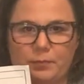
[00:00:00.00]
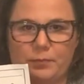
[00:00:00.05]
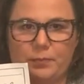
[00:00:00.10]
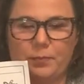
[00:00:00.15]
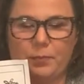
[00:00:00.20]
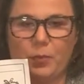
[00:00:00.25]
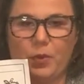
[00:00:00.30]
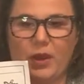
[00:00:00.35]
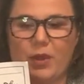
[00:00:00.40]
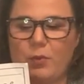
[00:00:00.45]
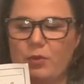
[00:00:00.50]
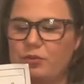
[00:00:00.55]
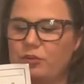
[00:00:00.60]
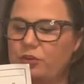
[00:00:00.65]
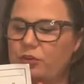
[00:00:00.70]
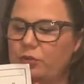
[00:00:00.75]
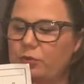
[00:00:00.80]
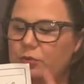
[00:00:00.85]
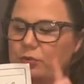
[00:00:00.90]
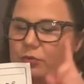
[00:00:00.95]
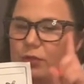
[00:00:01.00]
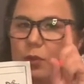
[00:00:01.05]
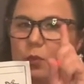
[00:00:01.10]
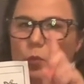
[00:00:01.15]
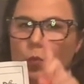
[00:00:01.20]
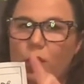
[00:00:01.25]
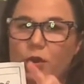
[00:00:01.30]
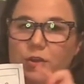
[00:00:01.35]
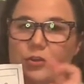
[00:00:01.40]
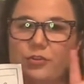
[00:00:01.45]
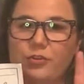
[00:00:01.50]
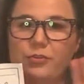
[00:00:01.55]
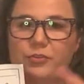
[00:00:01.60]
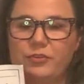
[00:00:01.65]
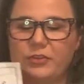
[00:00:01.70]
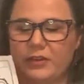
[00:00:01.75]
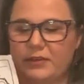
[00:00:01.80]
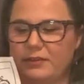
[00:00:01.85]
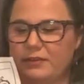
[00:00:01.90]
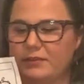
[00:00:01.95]
What I want you to do is write 1 or 2
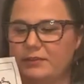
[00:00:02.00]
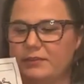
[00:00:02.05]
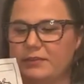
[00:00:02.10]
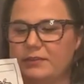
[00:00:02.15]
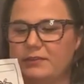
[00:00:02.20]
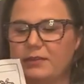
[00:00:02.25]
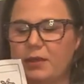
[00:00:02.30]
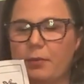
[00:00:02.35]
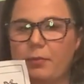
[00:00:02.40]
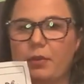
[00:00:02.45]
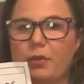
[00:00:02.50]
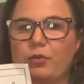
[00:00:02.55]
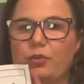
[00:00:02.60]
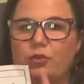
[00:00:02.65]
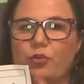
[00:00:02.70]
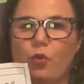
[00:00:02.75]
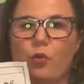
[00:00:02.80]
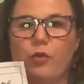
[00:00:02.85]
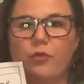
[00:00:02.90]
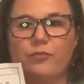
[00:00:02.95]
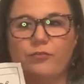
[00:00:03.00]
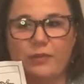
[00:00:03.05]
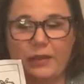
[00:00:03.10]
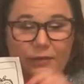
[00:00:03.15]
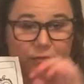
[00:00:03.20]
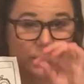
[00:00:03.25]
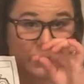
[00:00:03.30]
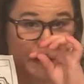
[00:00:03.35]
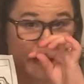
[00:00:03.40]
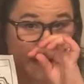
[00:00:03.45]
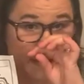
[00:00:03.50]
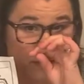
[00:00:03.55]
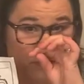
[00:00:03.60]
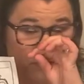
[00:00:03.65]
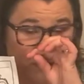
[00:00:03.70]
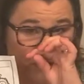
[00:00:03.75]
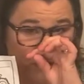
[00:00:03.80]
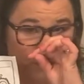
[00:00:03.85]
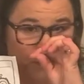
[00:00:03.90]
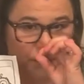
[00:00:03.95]
sentences about your favorite
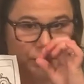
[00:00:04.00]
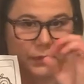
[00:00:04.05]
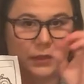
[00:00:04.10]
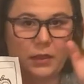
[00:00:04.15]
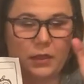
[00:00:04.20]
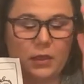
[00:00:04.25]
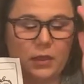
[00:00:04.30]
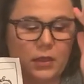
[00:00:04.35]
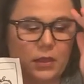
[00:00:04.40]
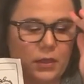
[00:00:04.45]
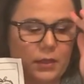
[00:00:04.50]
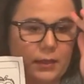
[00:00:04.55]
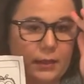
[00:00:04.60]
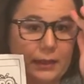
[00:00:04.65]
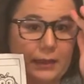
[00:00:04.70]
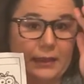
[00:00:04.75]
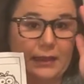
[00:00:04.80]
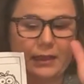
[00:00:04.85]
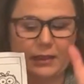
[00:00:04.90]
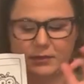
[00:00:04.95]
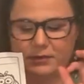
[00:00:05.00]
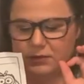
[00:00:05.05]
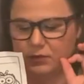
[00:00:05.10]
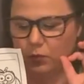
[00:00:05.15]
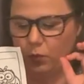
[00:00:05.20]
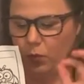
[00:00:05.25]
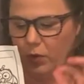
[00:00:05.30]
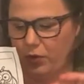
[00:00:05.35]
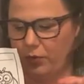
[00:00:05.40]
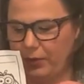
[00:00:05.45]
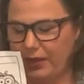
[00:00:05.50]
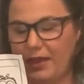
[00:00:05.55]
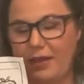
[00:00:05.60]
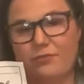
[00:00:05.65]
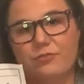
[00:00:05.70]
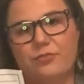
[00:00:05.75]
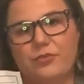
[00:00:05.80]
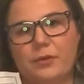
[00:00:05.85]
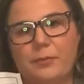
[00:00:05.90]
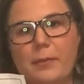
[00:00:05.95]
animal. Yeah, so what do we have
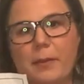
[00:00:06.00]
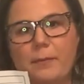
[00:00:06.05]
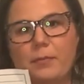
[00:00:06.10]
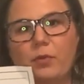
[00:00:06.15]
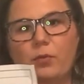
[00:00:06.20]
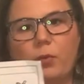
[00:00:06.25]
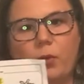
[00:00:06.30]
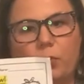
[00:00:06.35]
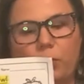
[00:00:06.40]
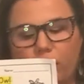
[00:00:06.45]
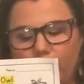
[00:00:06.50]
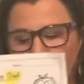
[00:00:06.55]
to remember when we're